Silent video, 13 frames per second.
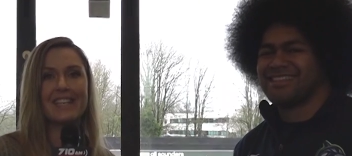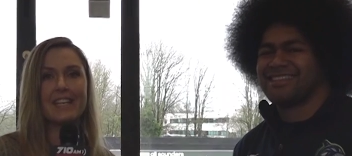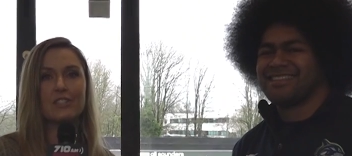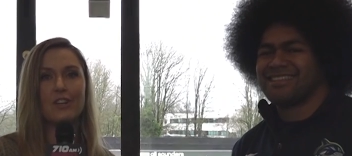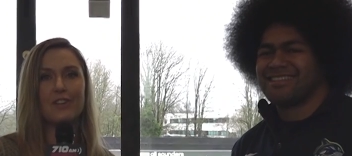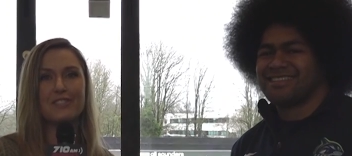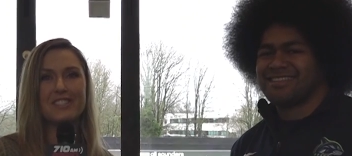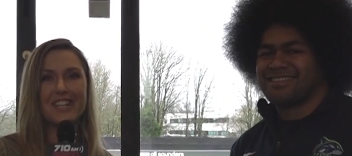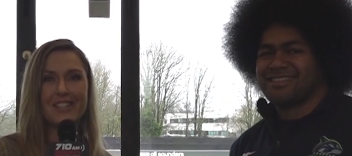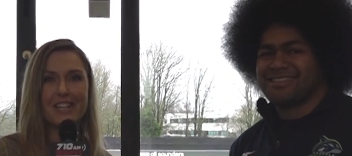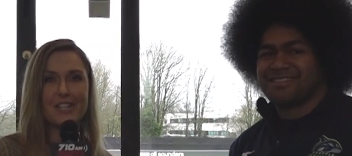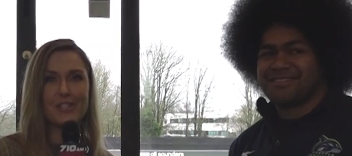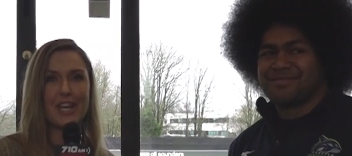Speaker 1: kicks off
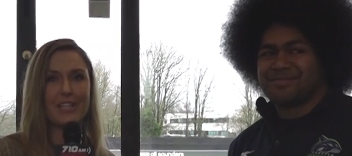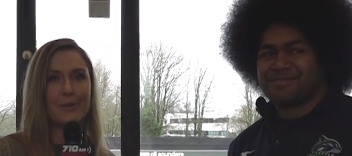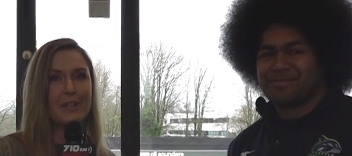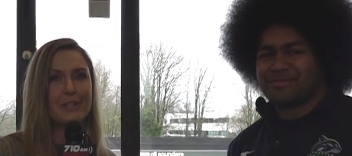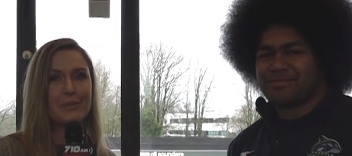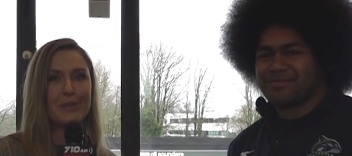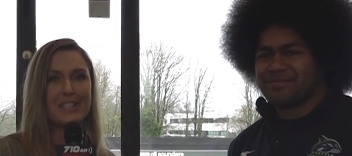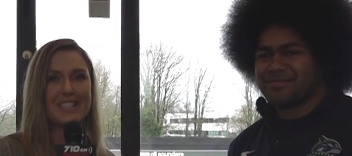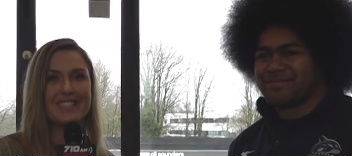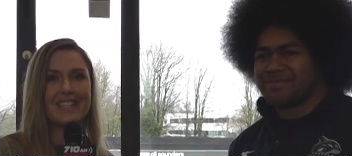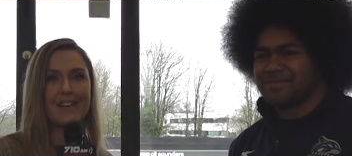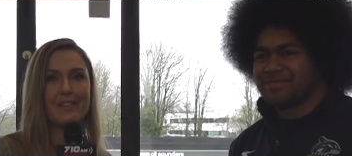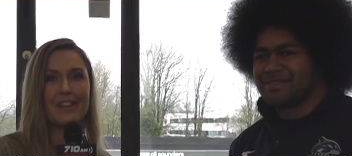Sunday, January
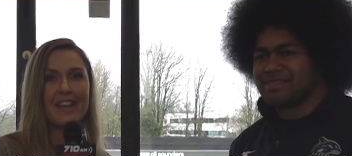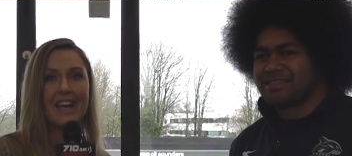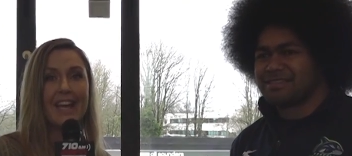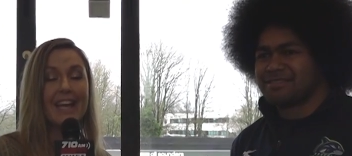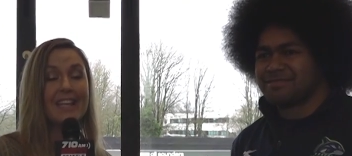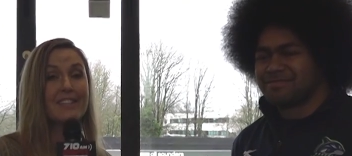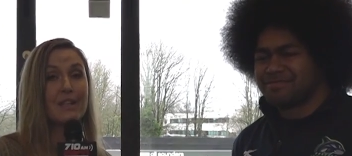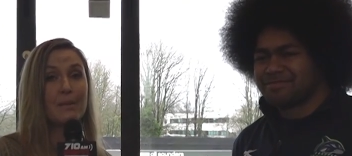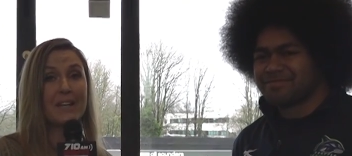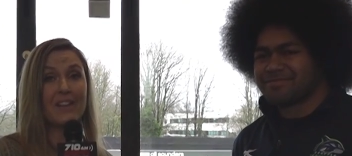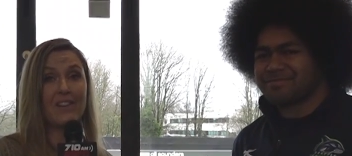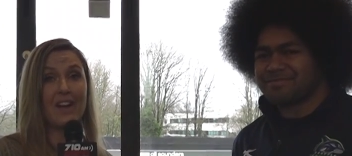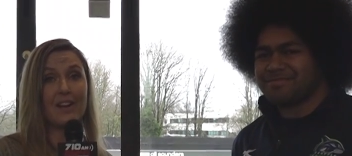27th. It's going to be
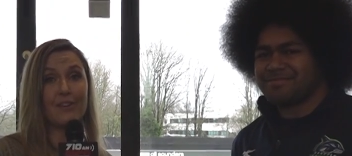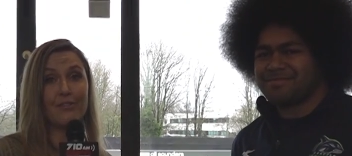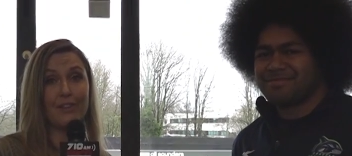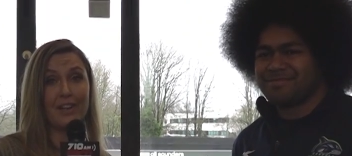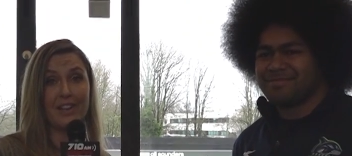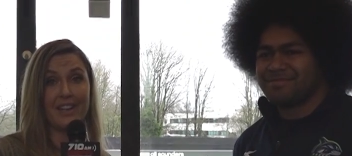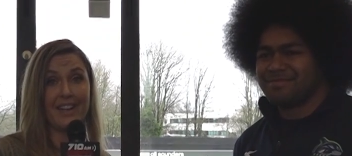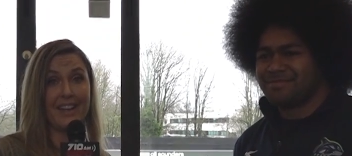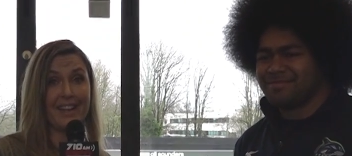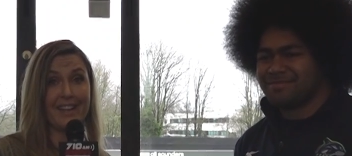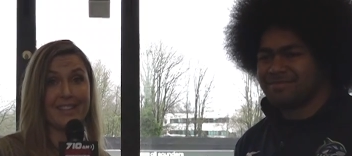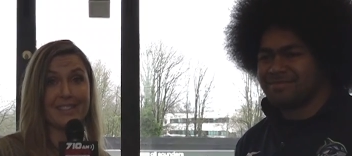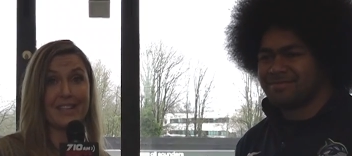a lot of fun,
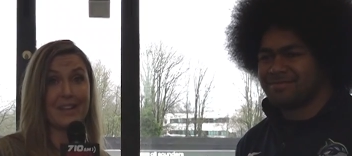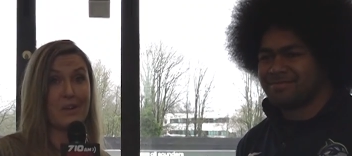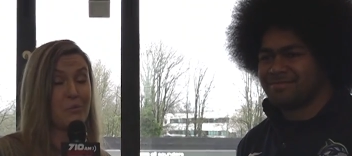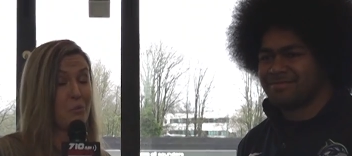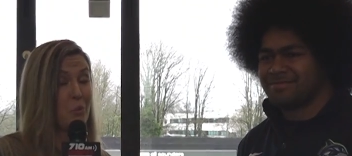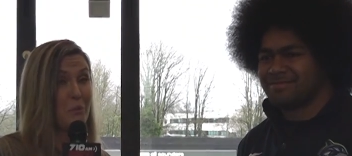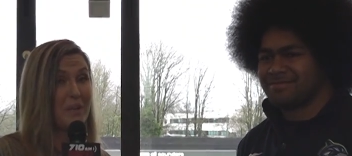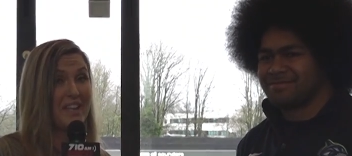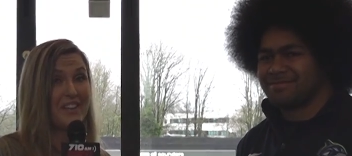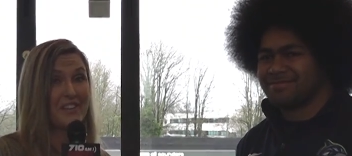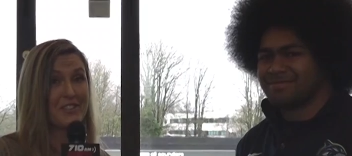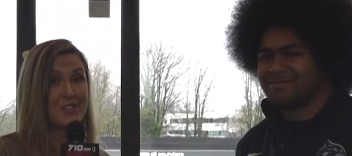and we'll be here to